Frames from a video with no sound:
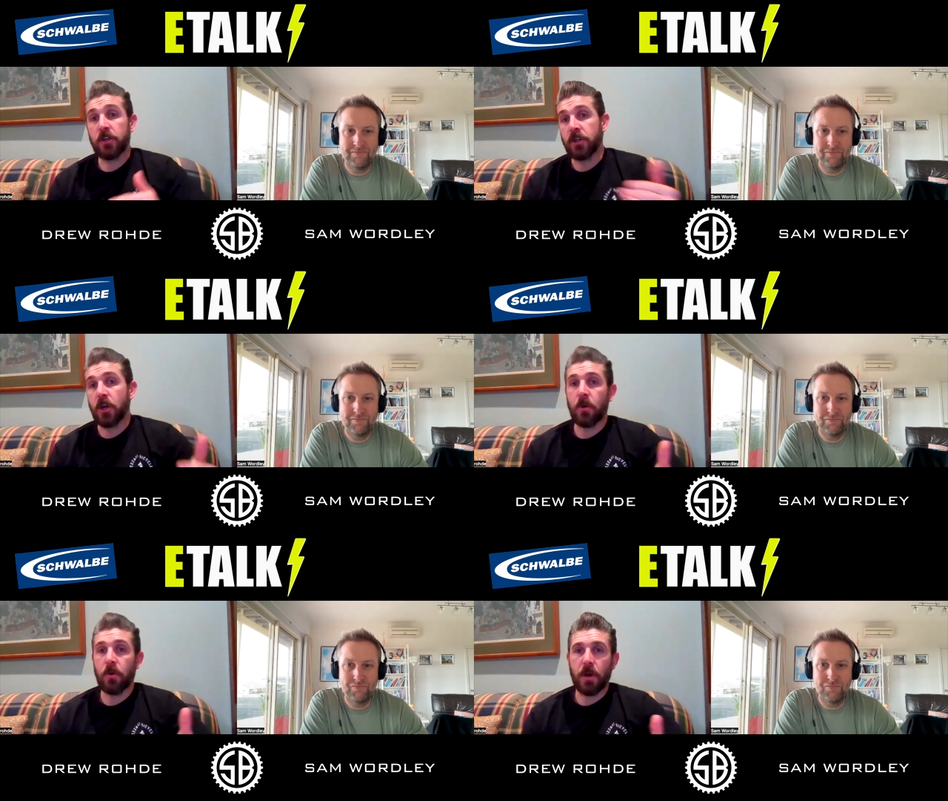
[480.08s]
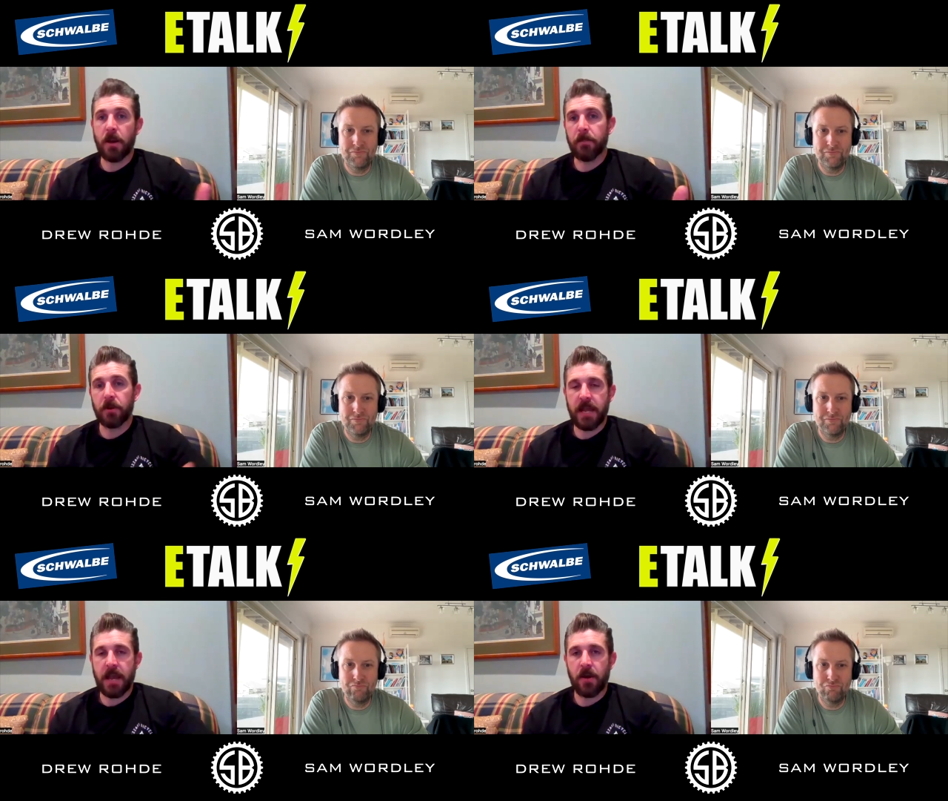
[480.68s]
Speaker 1: could go up
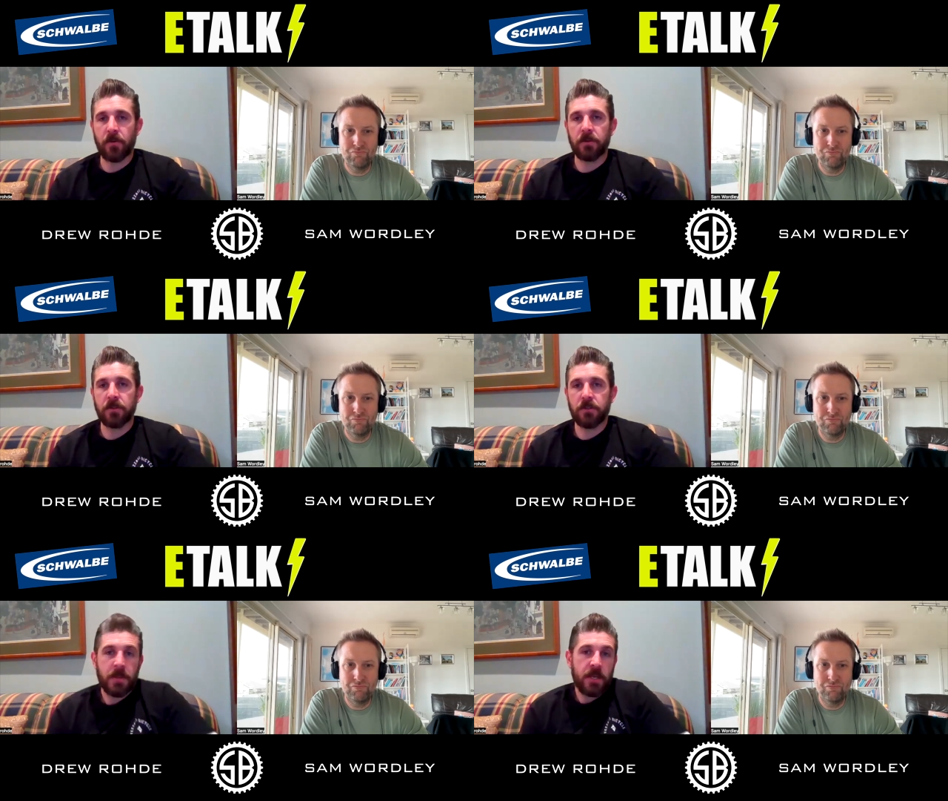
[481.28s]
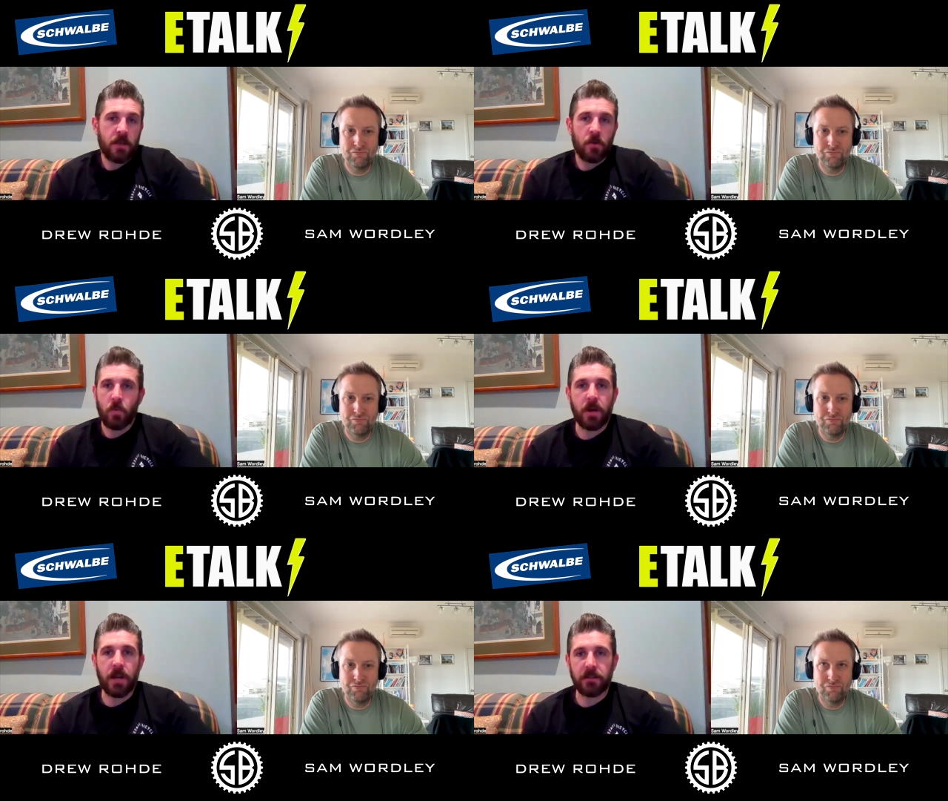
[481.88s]
or down depending
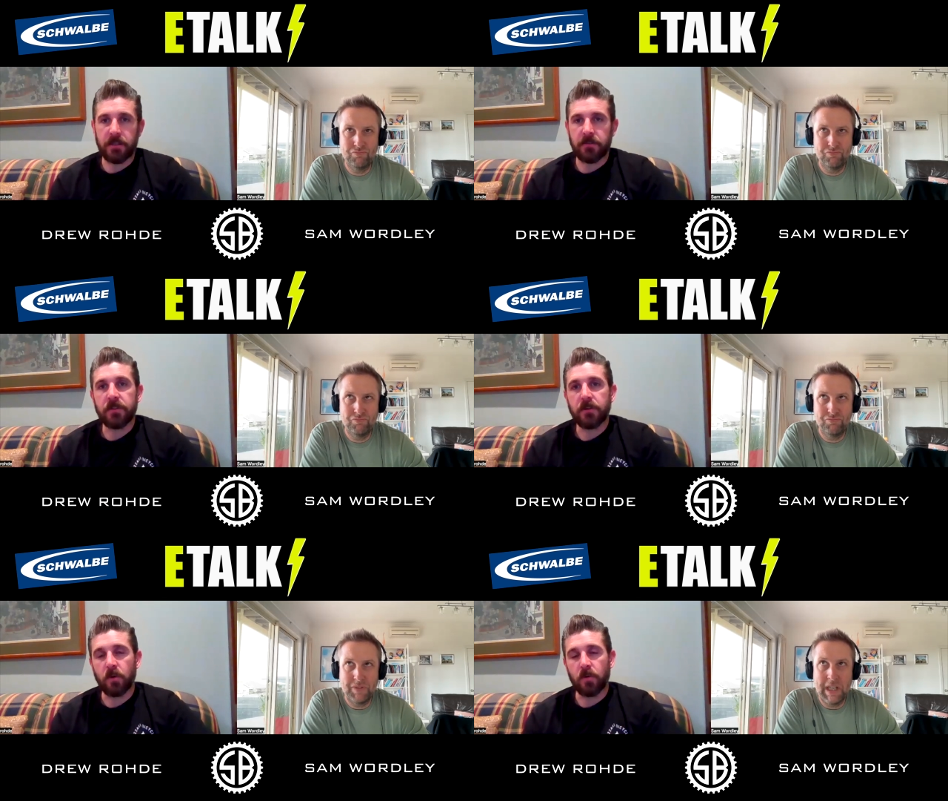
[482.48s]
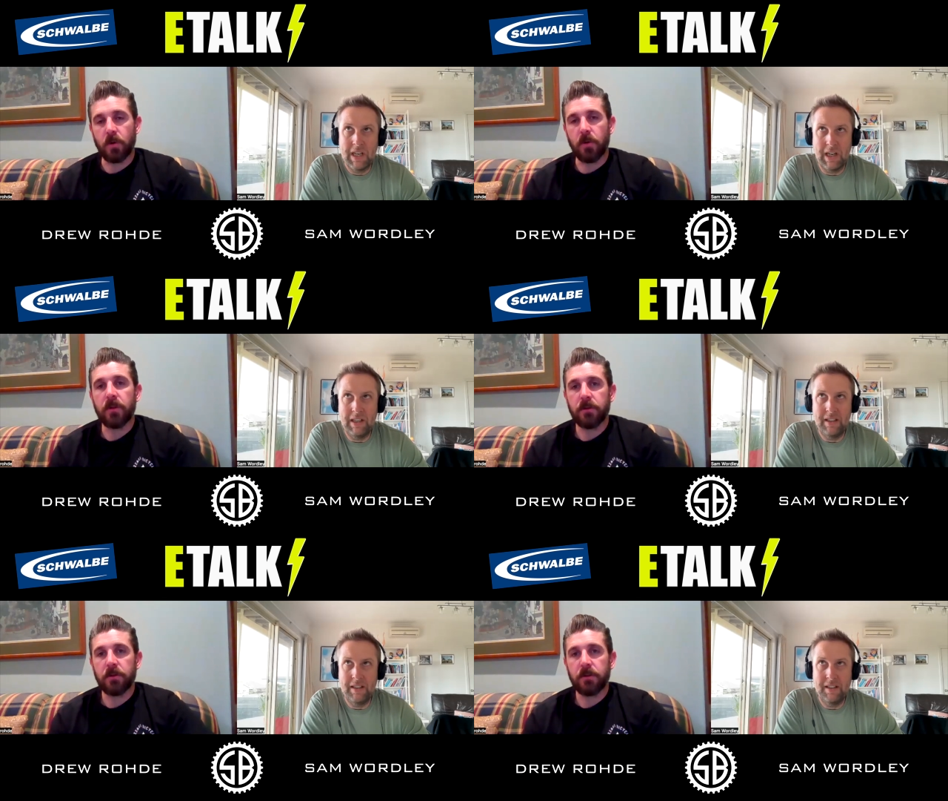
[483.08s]
on where I lived or rode.
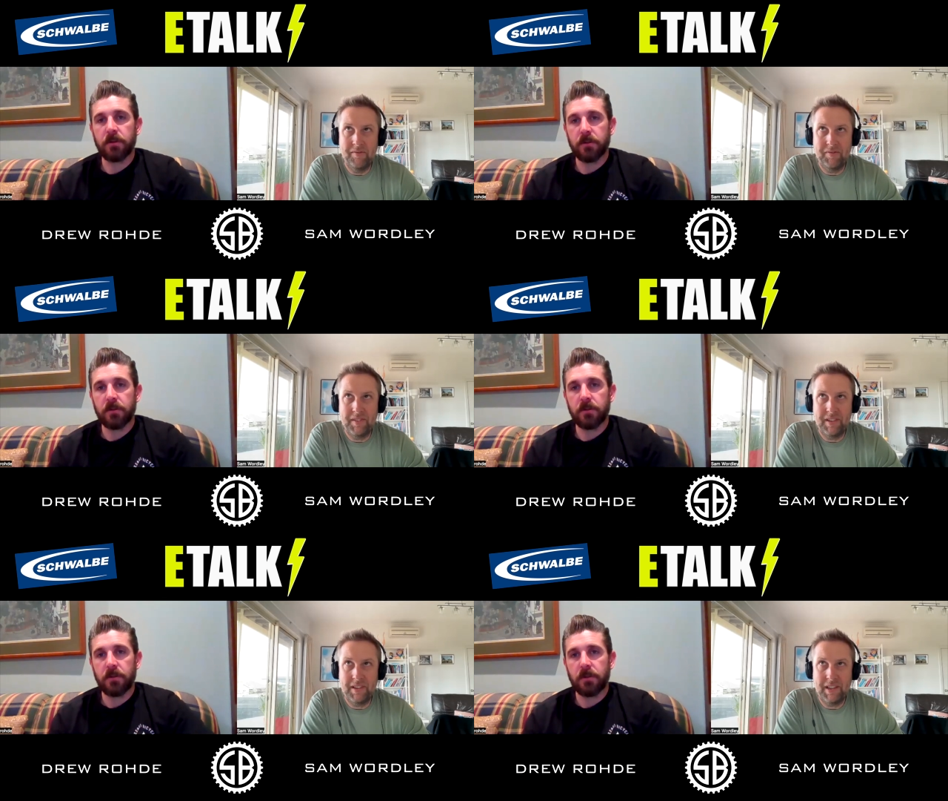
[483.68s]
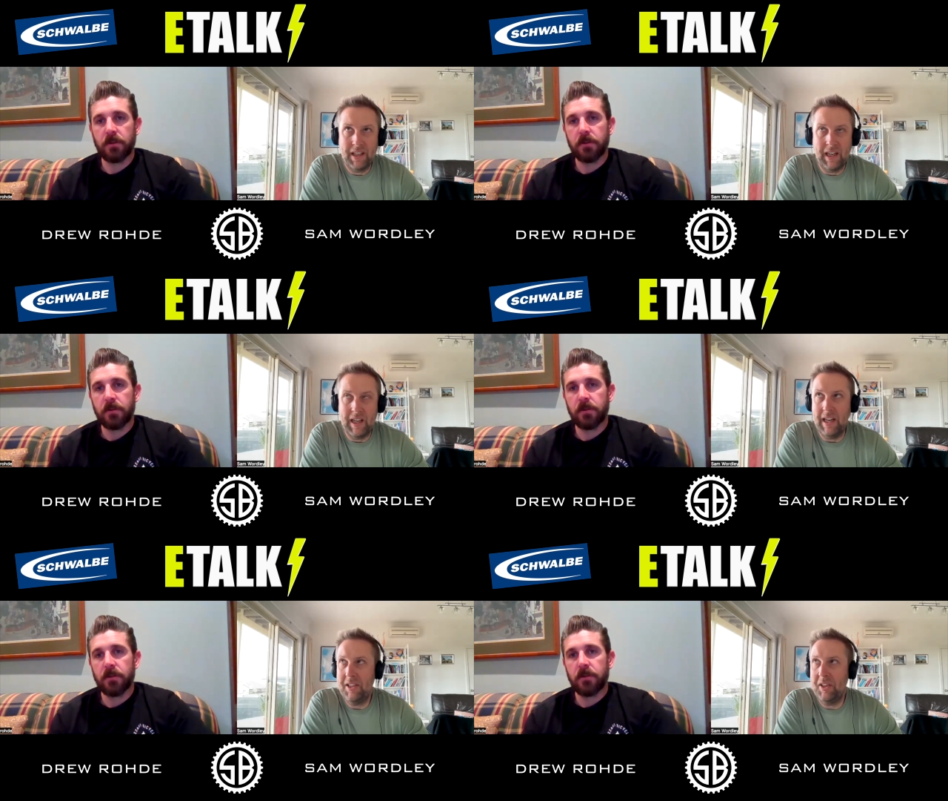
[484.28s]

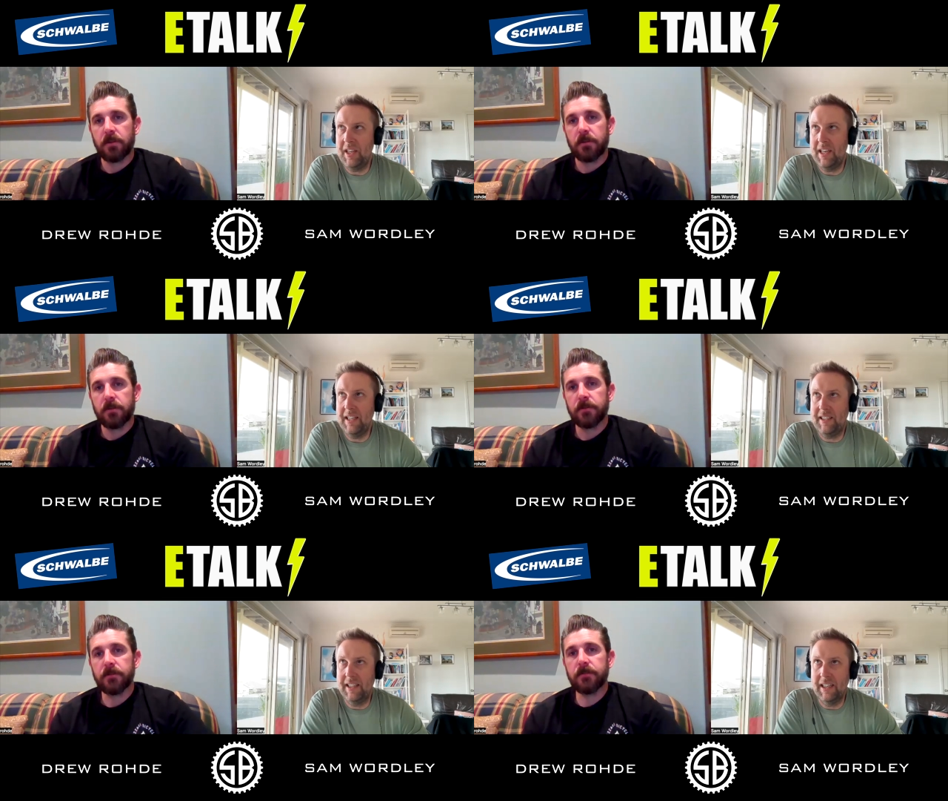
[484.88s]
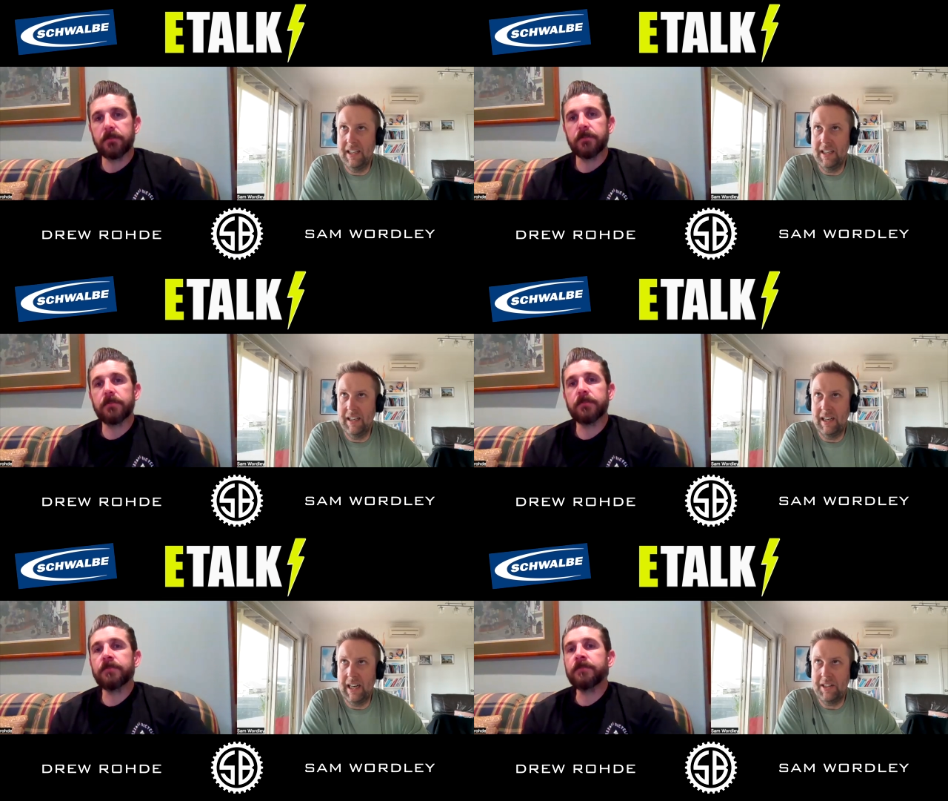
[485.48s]
I, I think uh,
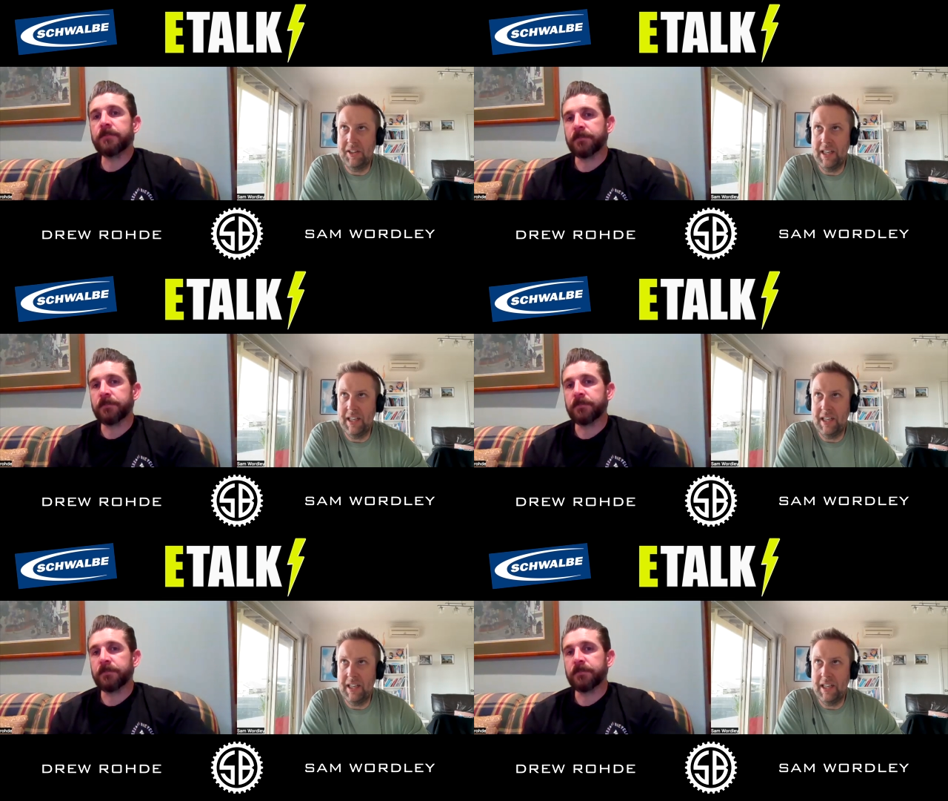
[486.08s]
I think